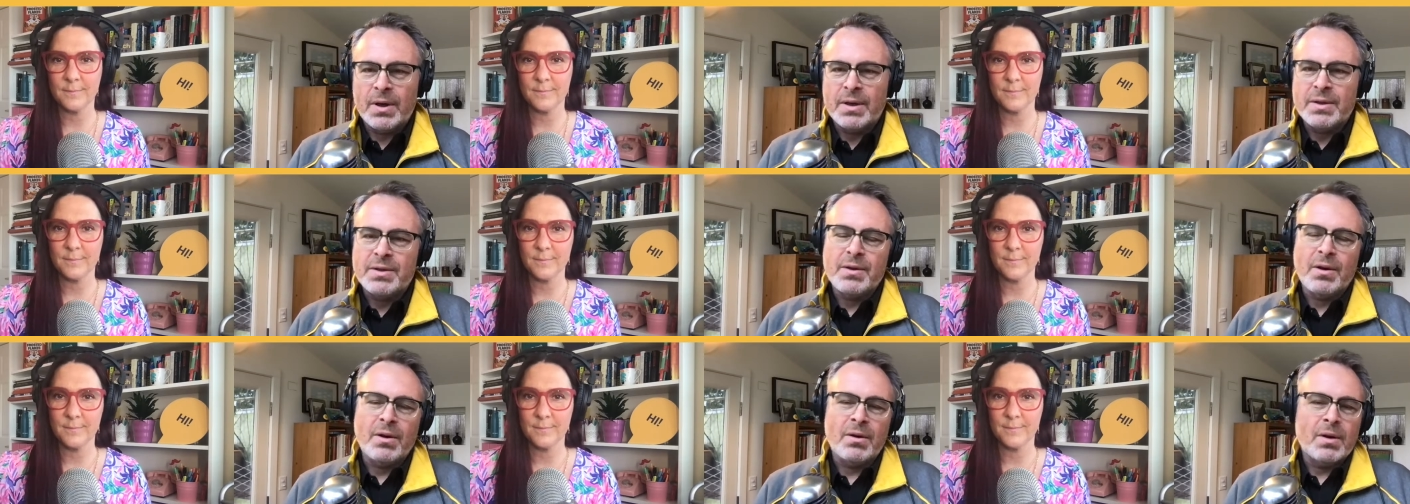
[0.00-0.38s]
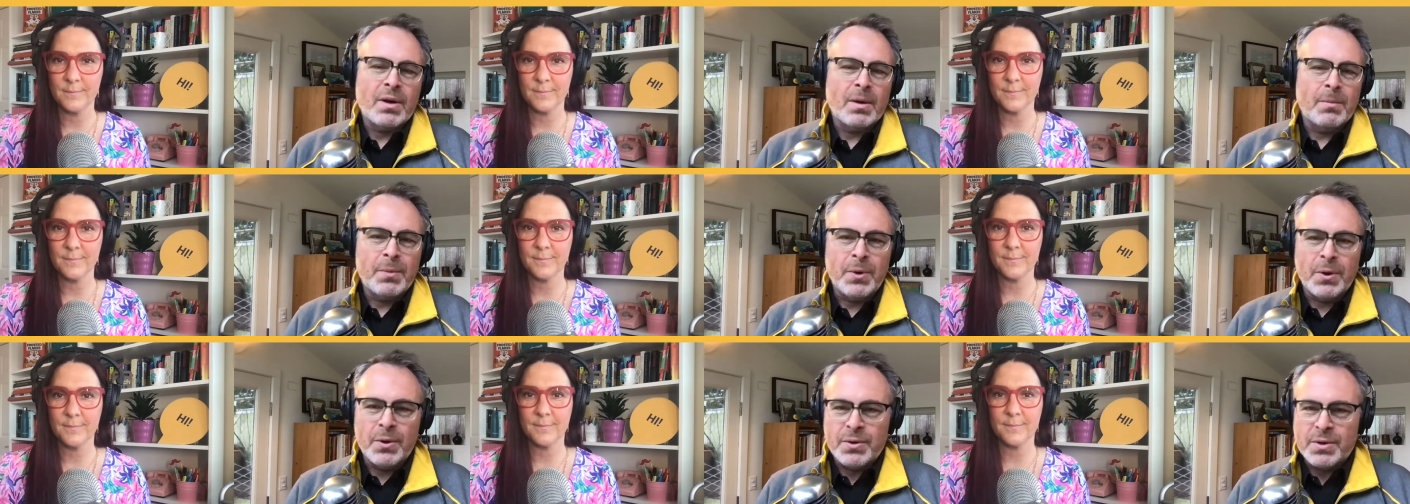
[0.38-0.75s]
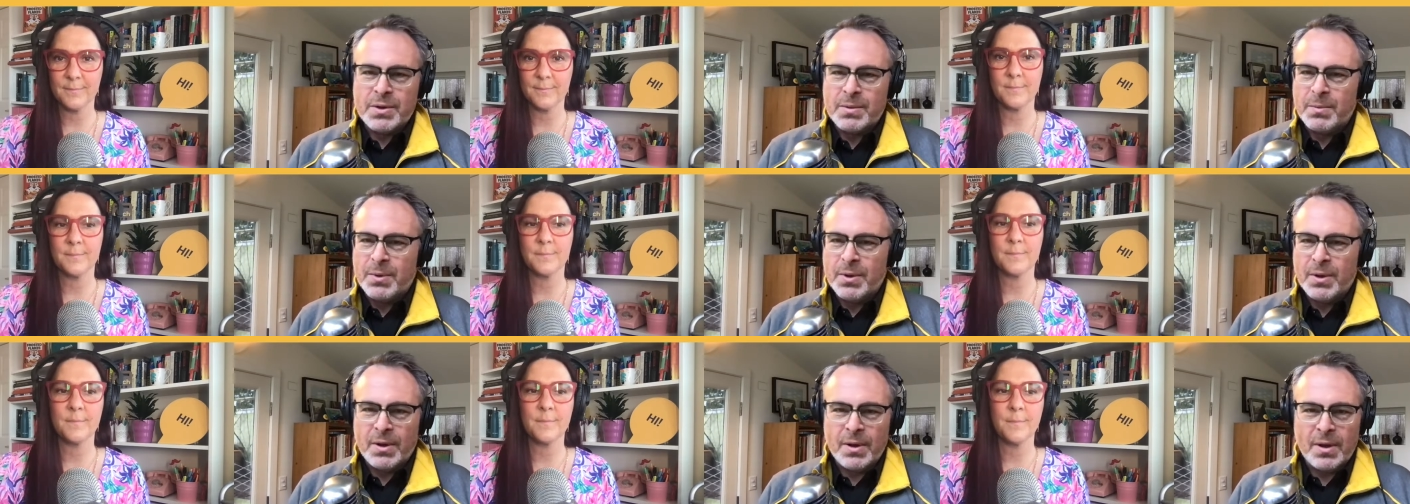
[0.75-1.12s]
Speaker 1: It's all
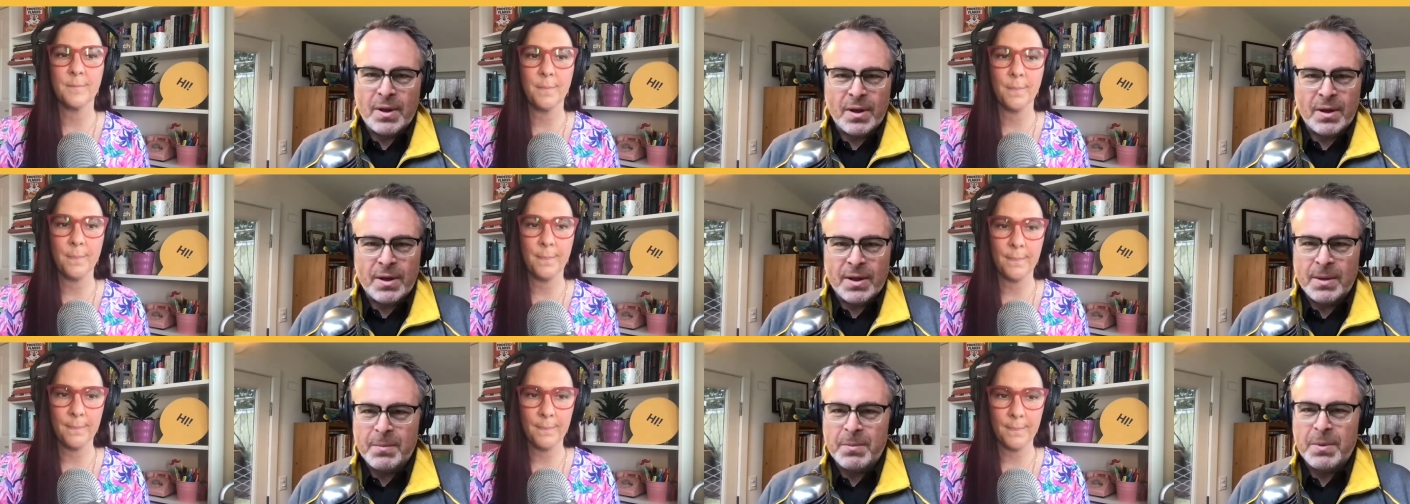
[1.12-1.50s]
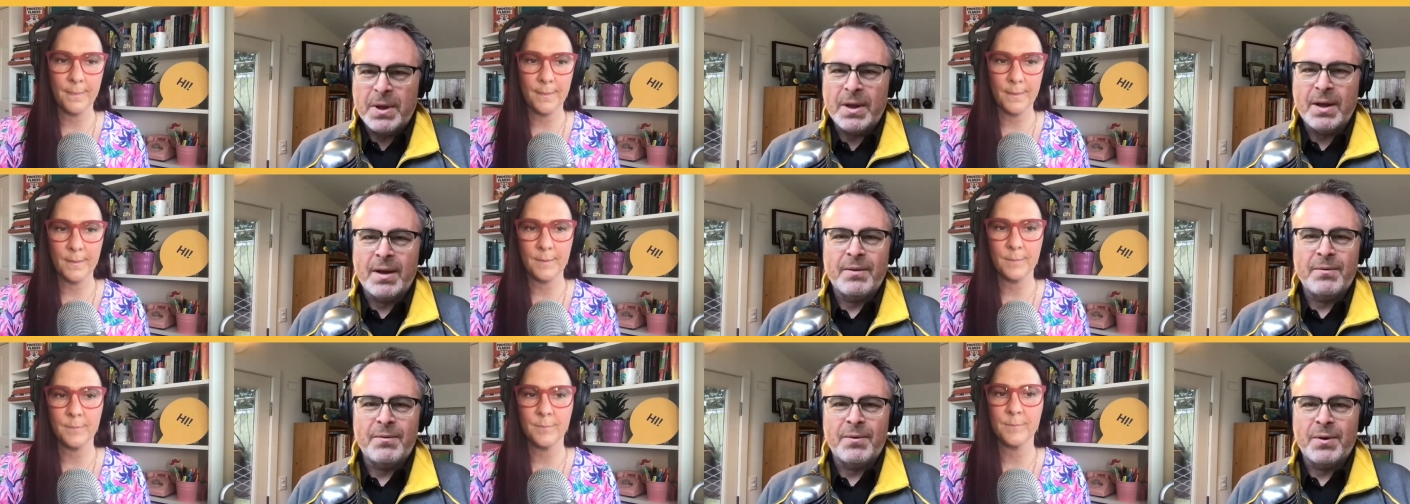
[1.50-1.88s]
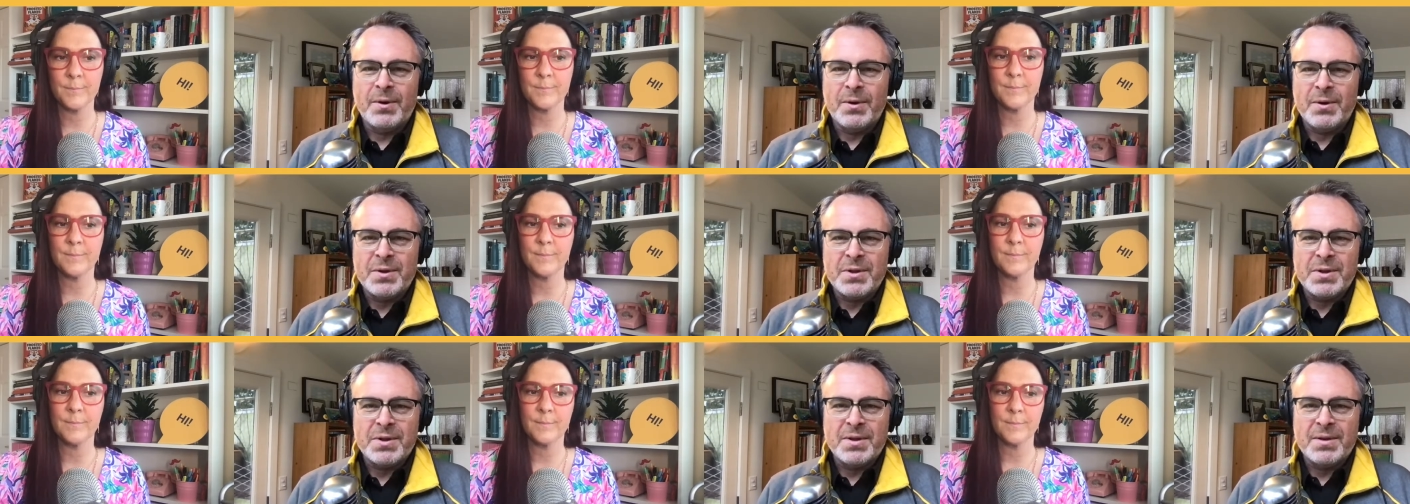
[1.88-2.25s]
composable, all API
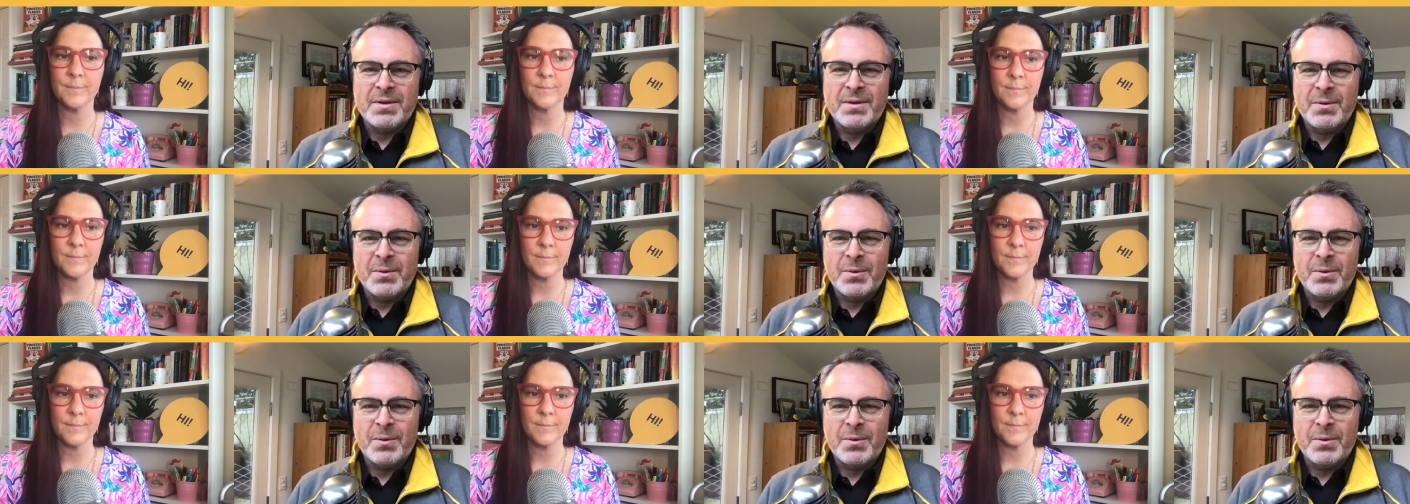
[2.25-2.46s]
first.